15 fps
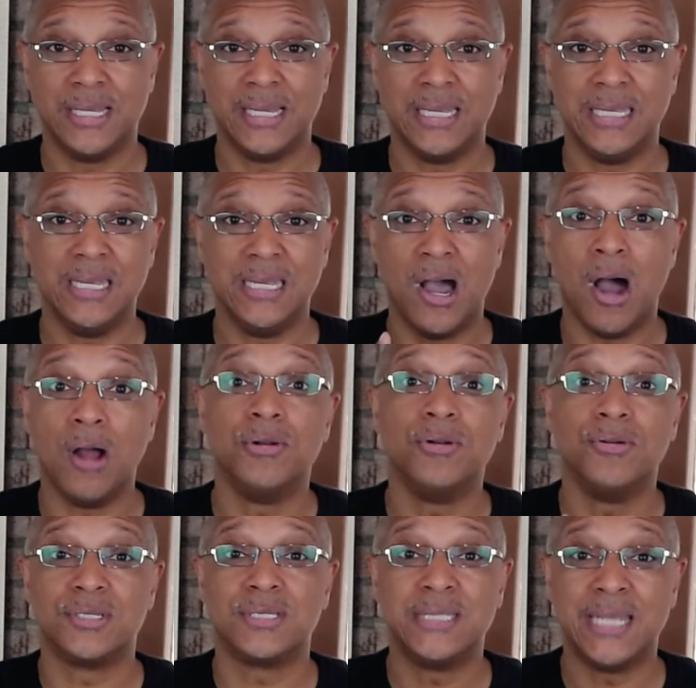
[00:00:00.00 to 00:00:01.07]
He
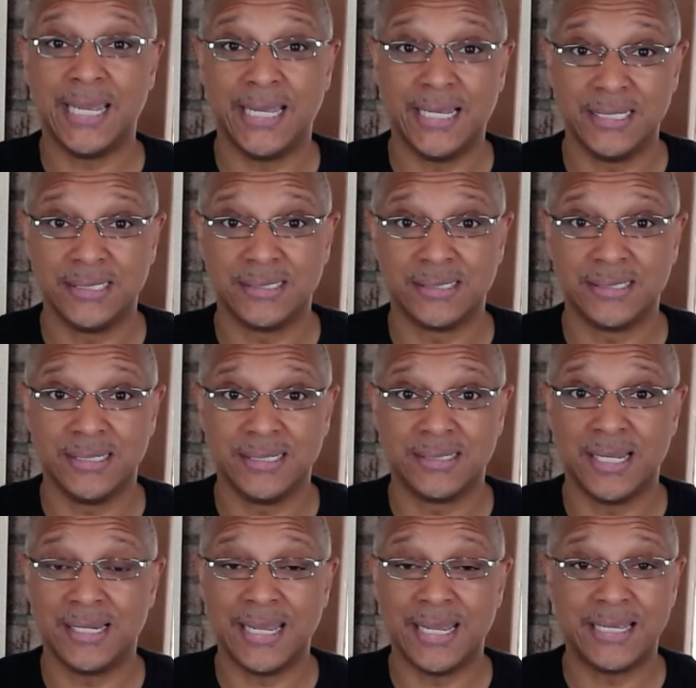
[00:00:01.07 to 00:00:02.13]
understands. It's
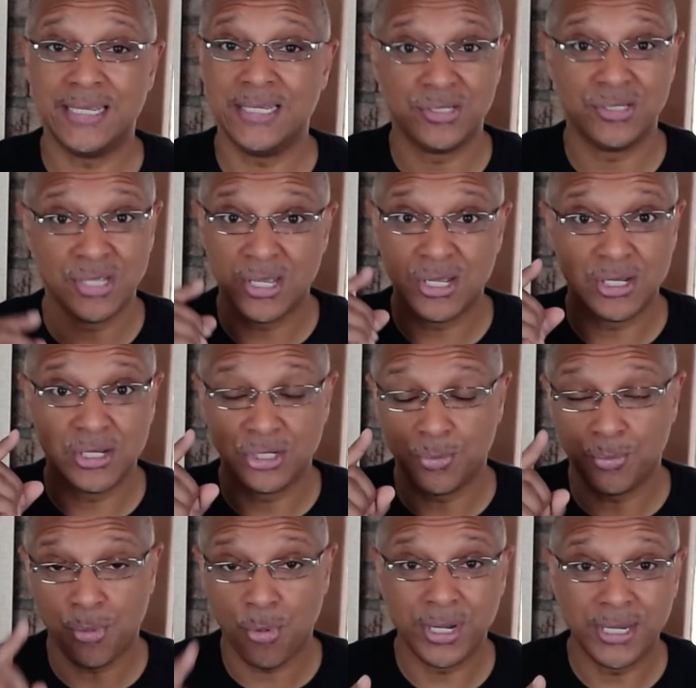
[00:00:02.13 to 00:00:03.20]
not like he's
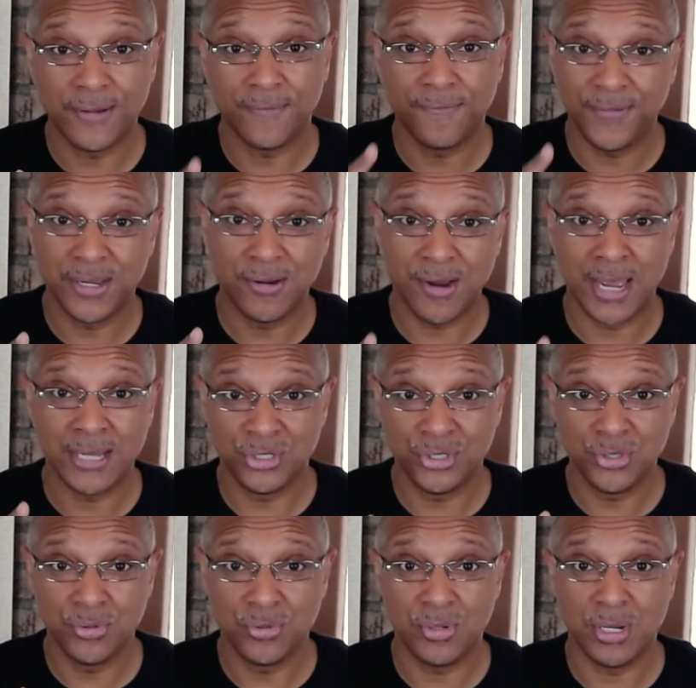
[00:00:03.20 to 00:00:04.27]
pointing a finger at
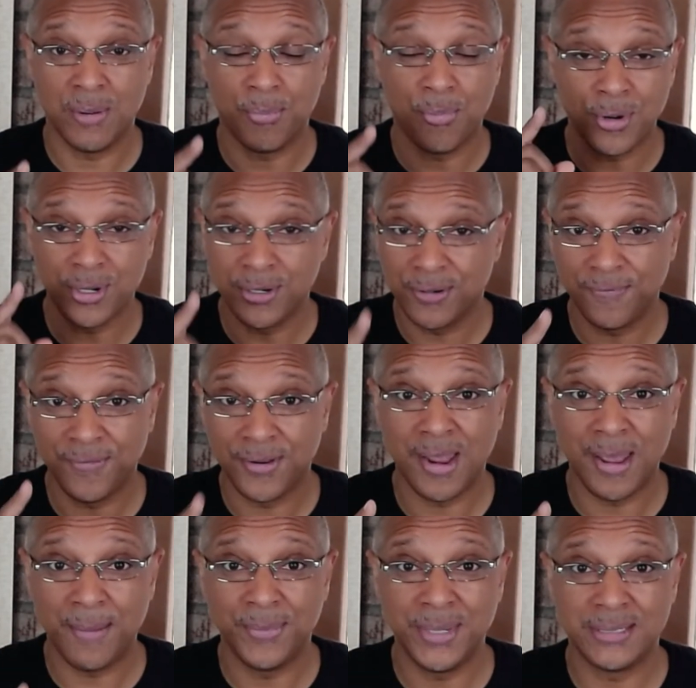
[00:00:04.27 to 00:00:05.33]
you and pointing a finger
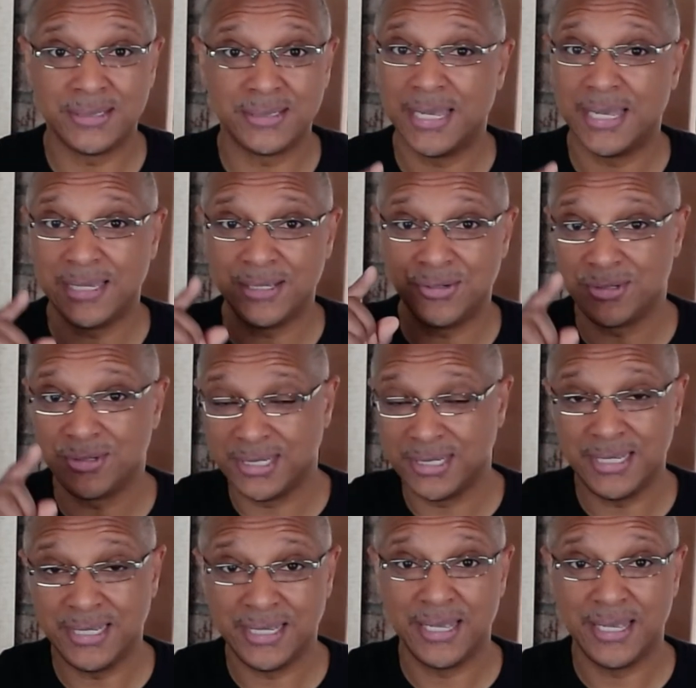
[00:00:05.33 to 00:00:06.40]
at me and saying, You
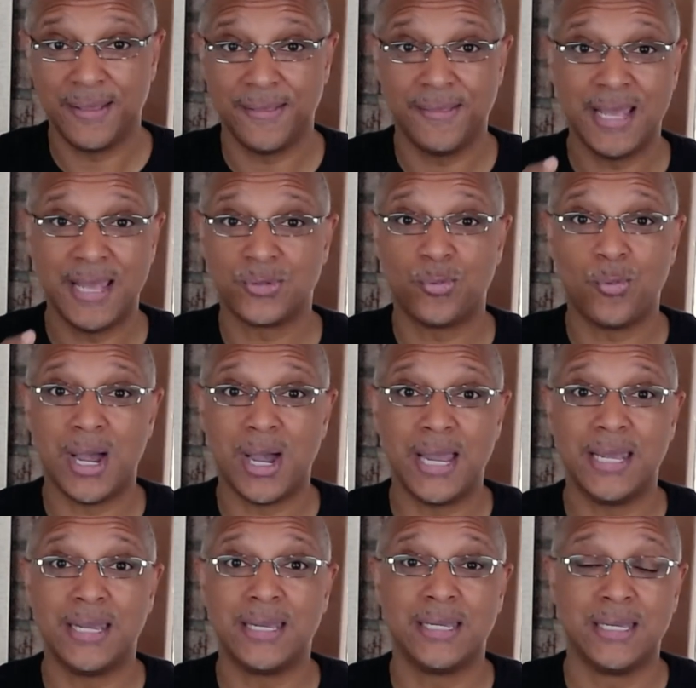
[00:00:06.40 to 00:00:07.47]
see, that's
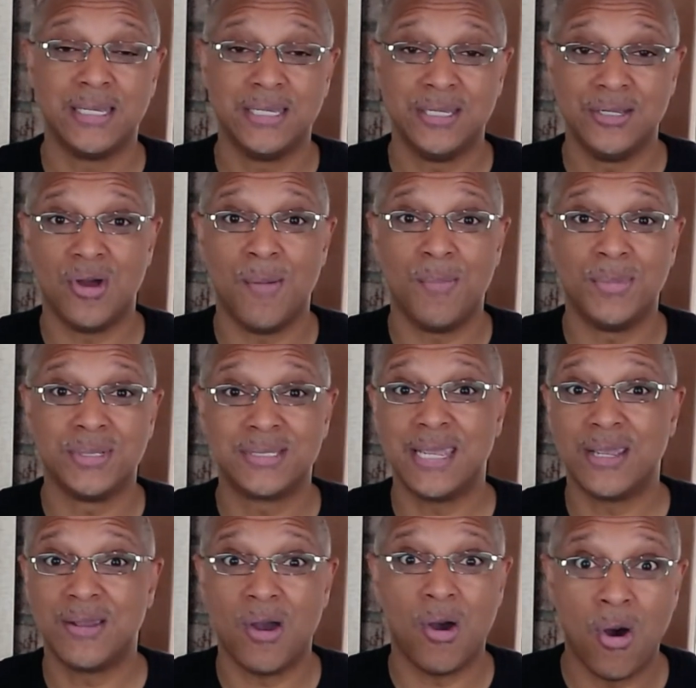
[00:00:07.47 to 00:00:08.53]
why, you know, I'm gonna
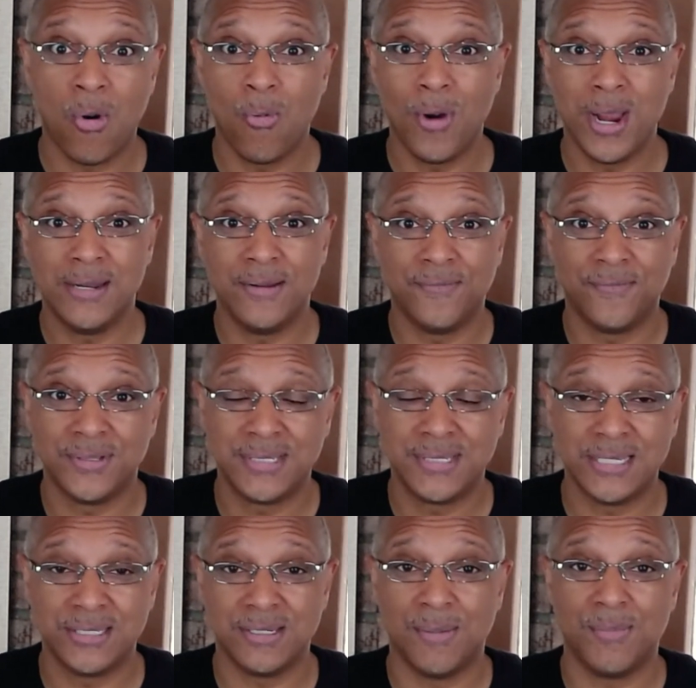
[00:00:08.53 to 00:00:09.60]
take away the
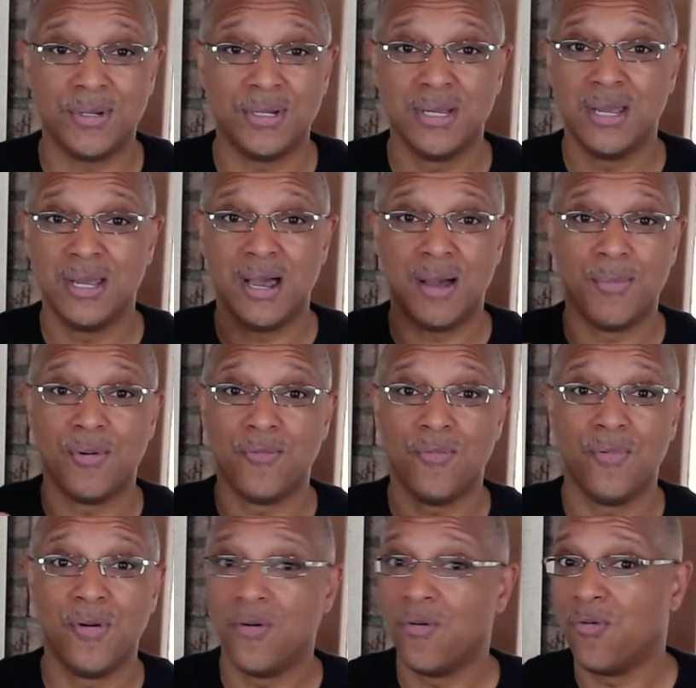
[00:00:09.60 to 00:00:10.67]
invitation. I'm gonna I'm gonna
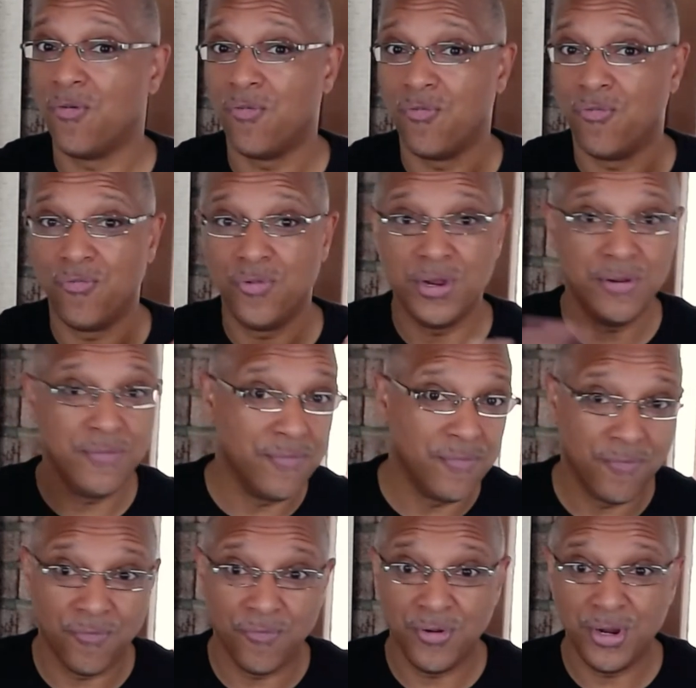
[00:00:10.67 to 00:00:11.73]
re
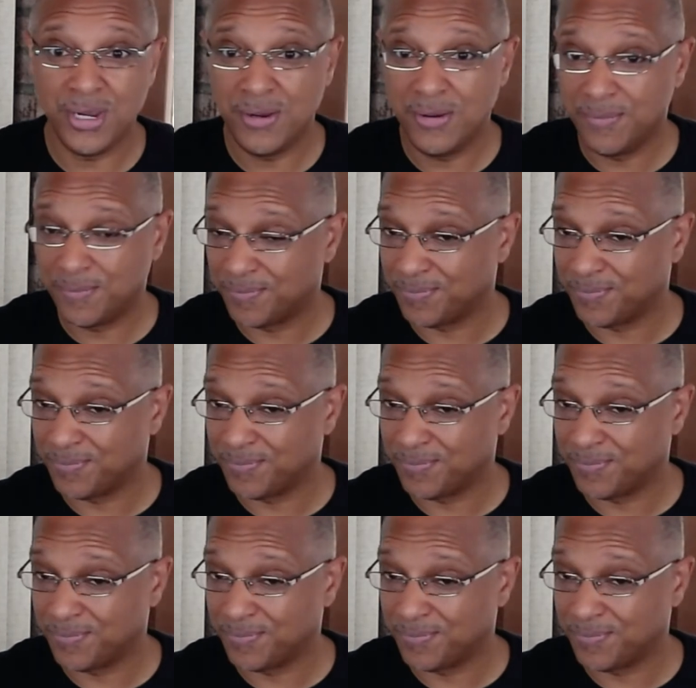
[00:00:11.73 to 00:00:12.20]
re